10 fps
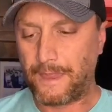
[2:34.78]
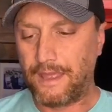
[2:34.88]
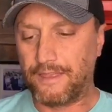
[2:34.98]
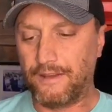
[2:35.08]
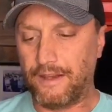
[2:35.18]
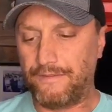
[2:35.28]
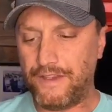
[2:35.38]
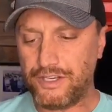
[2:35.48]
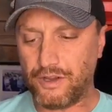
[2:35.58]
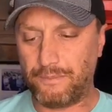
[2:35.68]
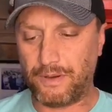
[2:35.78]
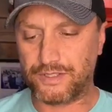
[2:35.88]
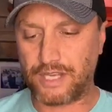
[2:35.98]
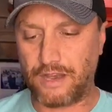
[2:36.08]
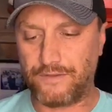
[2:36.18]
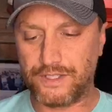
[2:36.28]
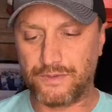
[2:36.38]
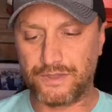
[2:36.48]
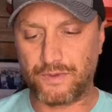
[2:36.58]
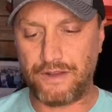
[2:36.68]
The official post office
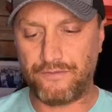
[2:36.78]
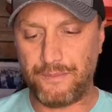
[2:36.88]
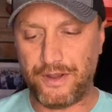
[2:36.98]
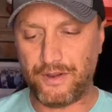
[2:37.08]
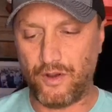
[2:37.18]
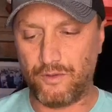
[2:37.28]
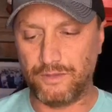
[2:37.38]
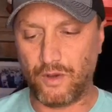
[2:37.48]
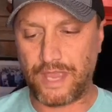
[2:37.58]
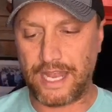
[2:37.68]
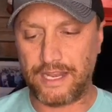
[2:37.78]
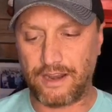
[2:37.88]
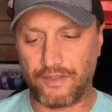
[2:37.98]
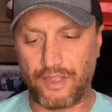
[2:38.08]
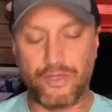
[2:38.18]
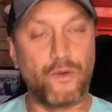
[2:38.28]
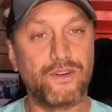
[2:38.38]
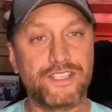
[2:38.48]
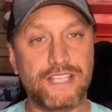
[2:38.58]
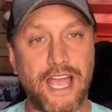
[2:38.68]
was run from their home located on the
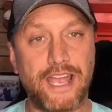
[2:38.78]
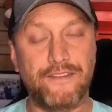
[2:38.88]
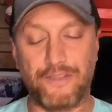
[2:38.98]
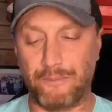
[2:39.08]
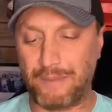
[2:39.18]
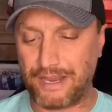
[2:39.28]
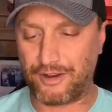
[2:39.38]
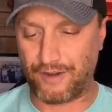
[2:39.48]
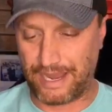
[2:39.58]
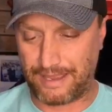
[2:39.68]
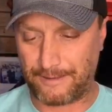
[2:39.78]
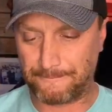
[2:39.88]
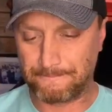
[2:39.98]
north side of the Big Creek.